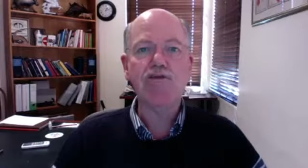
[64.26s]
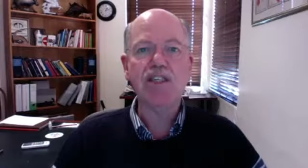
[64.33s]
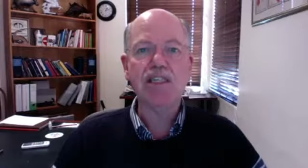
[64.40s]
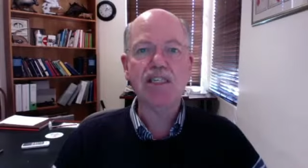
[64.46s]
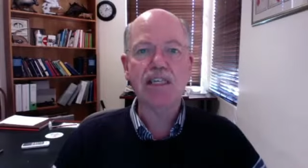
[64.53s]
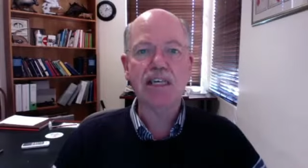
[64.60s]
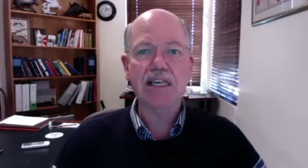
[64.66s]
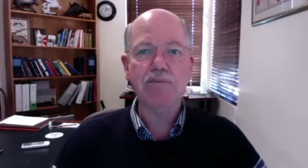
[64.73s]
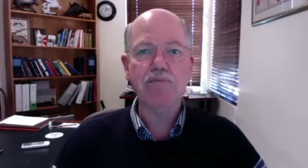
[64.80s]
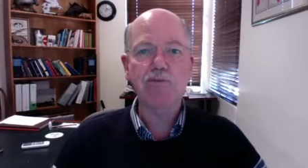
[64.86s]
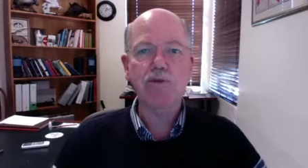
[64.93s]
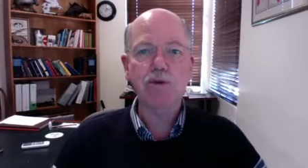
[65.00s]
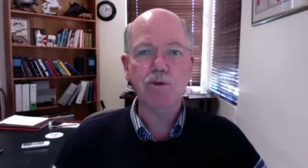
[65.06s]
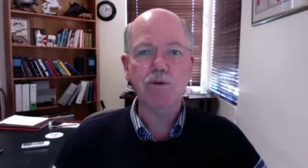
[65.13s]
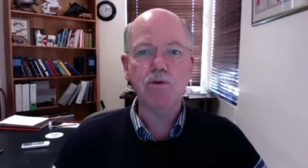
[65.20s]
of the scheme
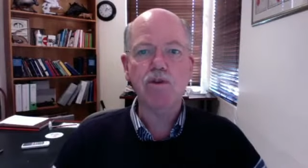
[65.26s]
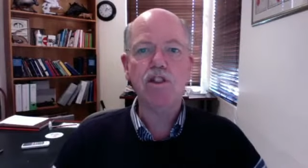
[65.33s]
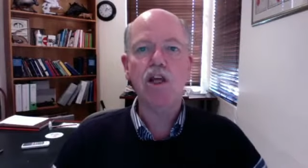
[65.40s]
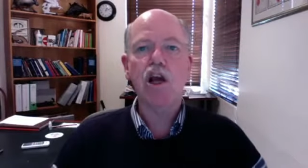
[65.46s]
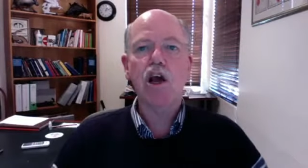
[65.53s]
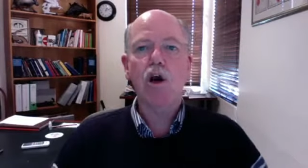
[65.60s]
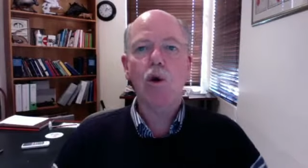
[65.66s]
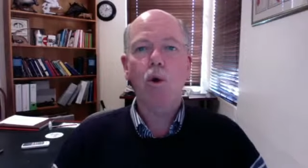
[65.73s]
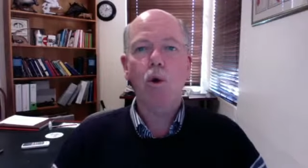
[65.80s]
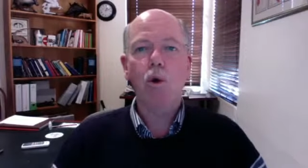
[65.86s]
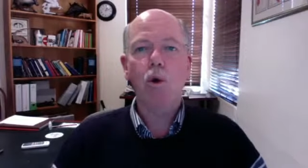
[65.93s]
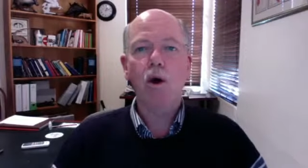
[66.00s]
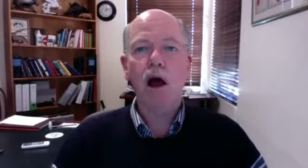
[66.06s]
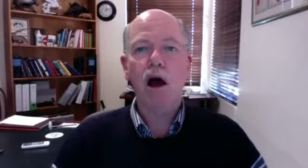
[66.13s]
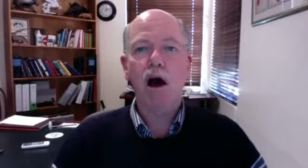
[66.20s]
rules
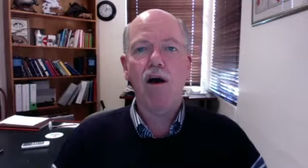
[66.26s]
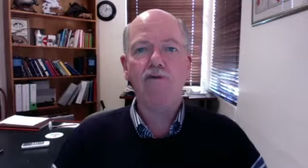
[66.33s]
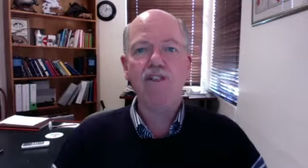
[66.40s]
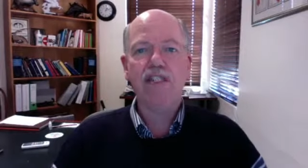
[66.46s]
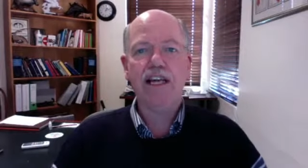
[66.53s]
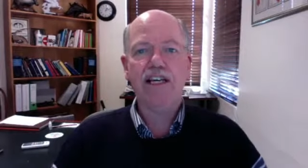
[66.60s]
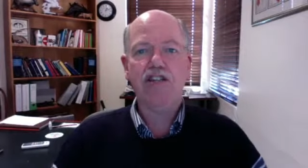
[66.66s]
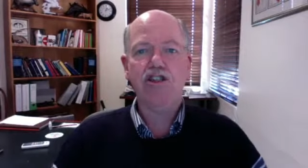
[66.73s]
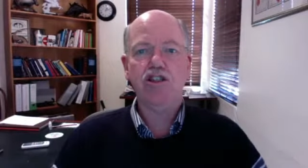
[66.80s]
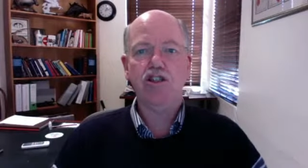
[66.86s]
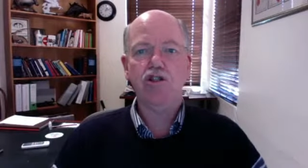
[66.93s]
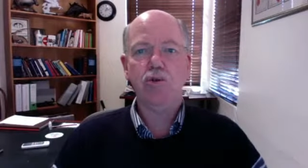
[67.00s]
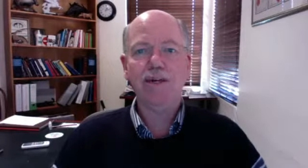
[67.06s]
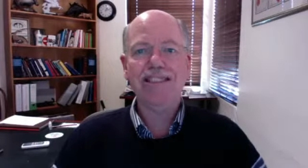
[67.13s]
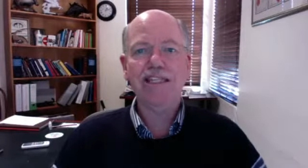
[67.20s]
or of Section
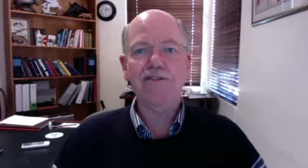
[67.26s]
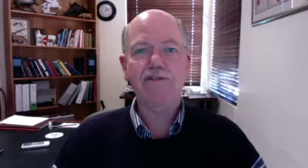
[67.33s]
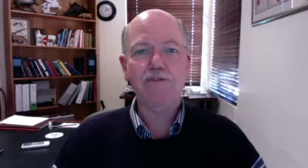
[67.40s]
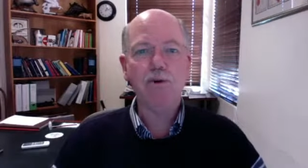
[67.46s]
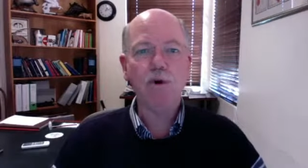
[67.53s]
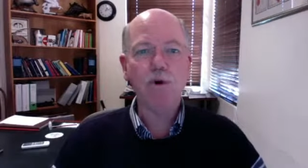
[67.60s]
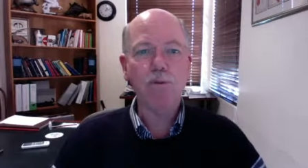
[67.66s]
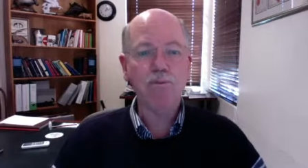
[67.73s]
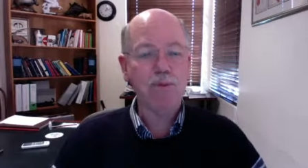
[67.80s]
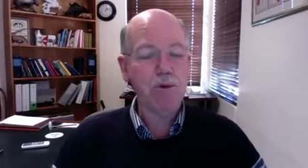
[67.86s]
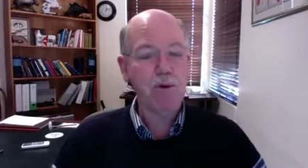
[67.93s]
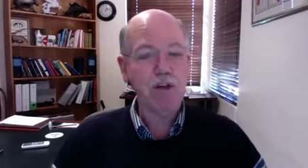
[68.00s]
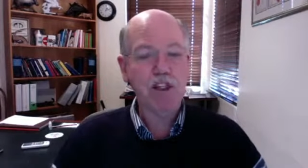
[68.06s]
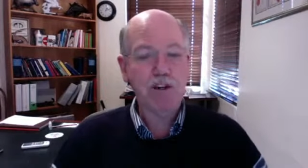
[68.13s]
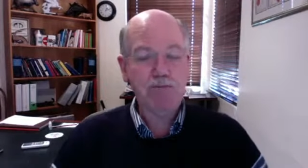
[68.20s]
24,
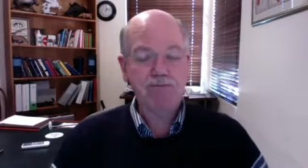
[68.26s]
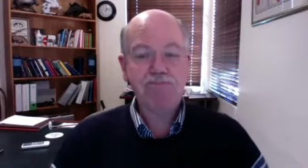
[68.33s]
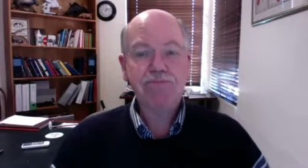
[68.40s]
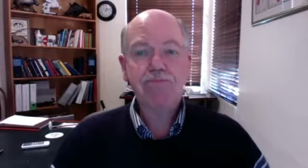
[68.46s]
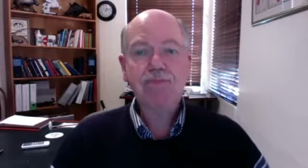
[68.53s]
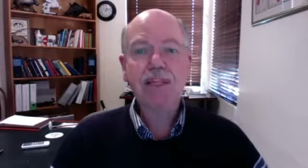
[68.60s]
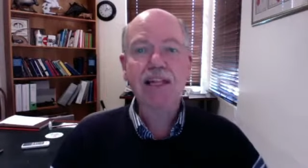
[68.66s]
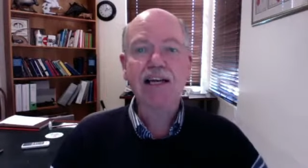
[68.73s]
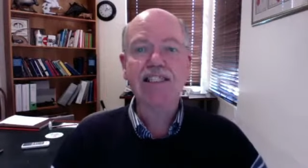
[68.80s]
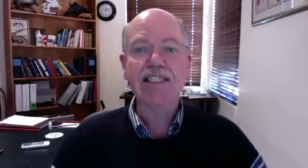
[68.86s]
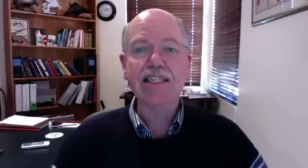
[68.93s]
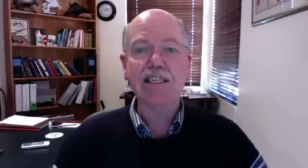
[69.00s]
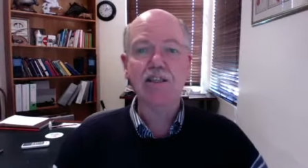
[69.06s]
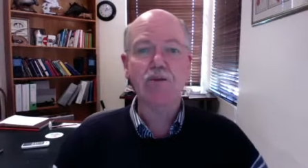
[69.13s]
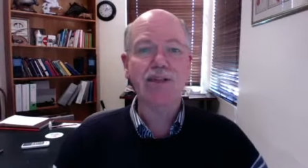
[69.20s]
which
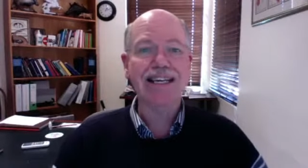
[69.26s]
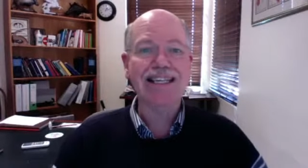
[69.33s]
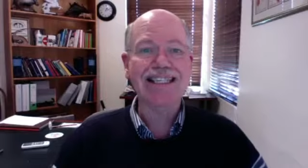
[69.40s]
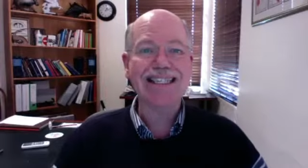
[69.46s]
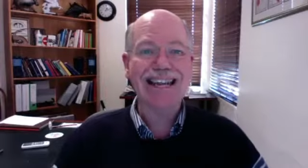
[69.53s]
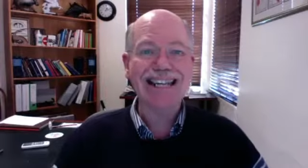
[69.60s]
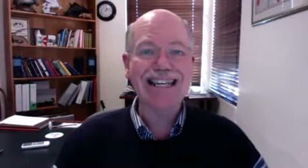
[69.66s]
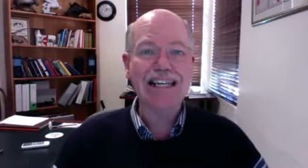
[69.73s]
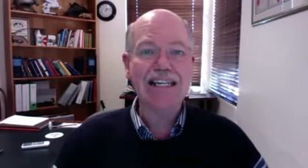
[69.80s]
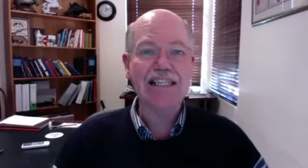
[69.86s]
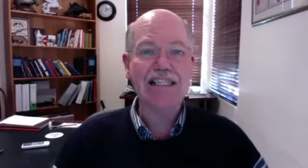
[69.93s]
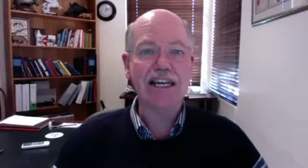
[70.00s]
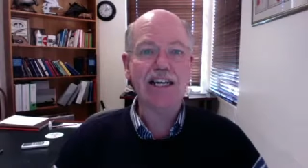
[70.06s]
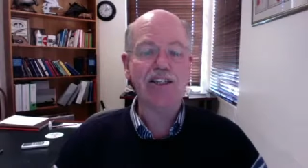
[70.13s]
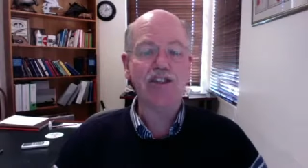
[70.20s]
deals with extending
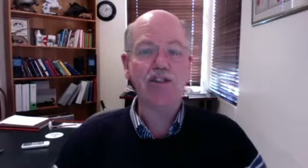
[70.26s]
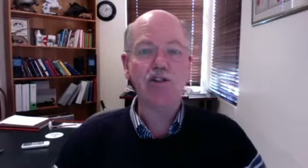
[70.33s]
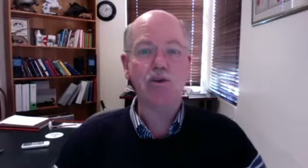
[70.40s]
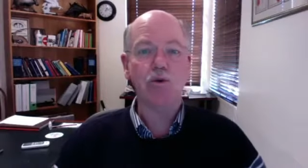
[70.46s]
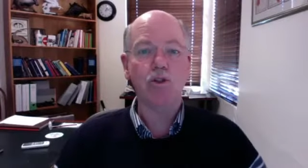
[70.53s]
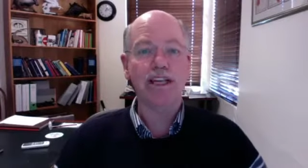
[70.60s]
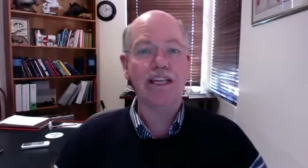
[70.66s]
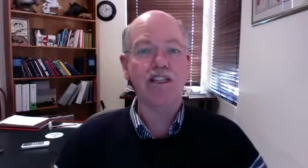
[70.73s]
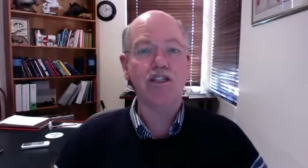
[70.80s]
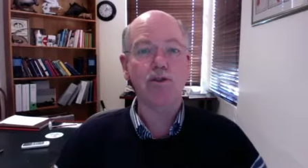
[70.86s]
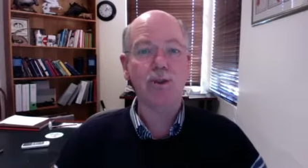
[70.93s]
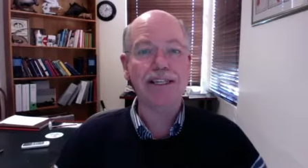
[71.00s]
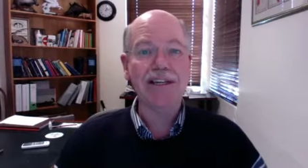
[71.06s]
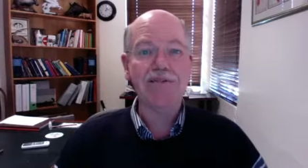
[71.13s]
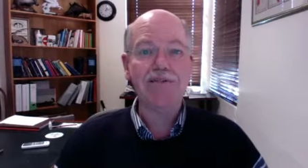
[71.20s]
sections or section
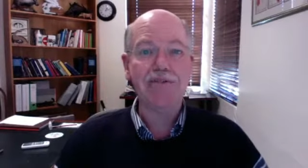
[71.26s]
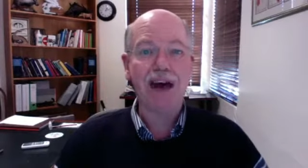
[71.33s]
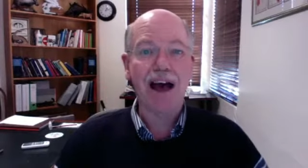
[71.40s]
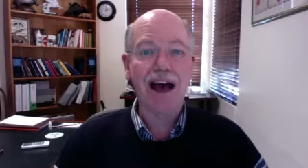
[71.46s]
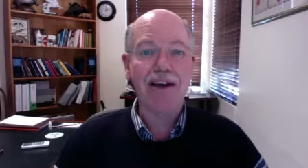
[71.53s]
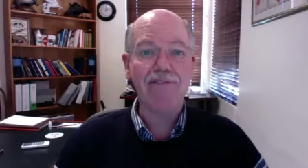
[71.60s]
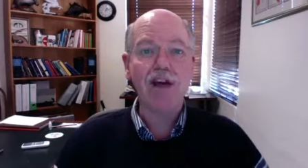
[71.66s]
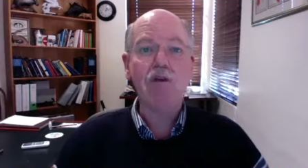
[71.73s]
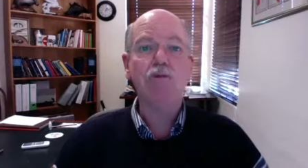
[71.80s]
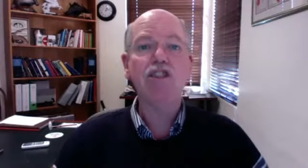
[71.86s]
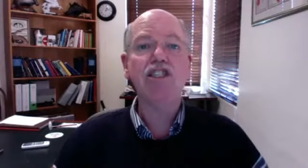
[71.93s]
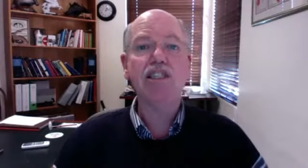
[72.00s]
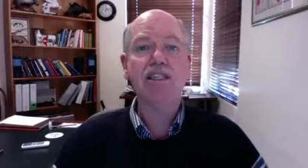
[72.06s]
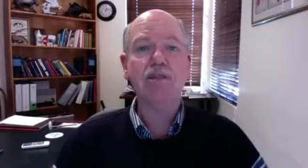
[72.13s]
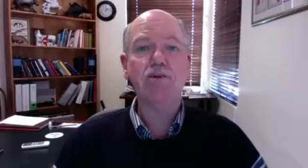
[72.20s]
25,
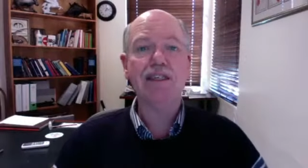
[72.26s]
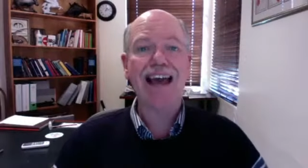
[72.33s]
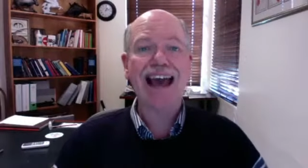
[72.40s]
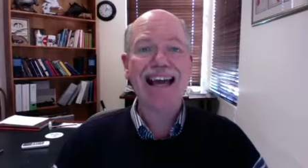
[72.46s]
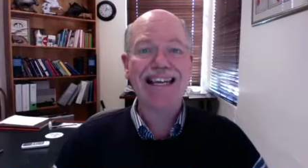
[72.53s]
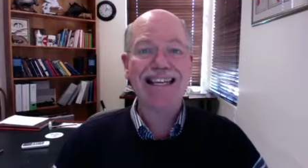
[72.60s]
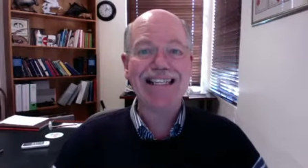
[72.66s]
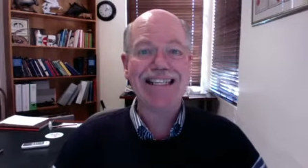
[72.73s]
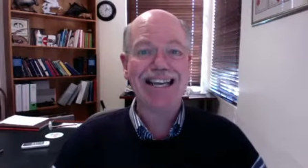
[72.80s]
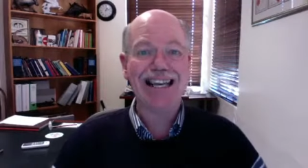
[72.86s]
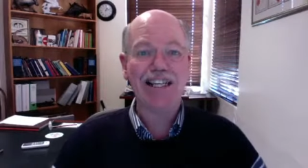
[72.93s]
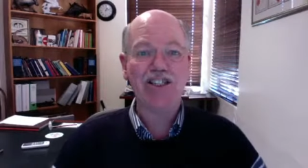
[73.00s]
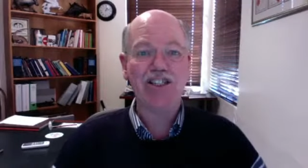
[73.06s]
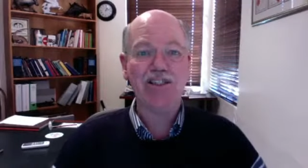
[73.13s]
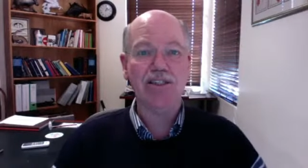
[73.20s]
which deals with adding
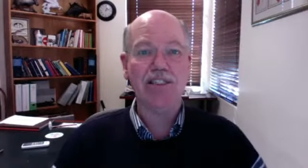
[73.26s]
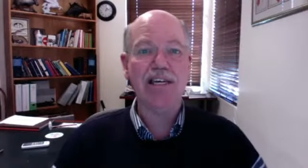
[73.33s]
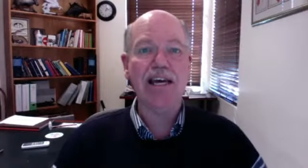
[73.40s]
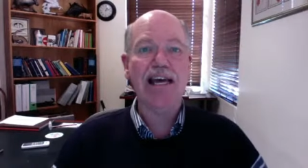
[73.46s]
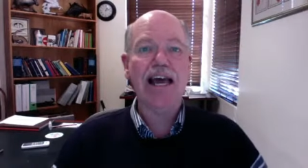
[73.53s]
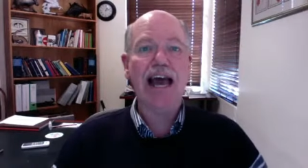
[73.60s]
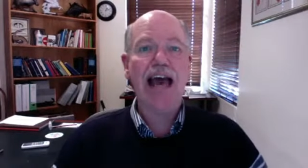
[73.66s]
sections.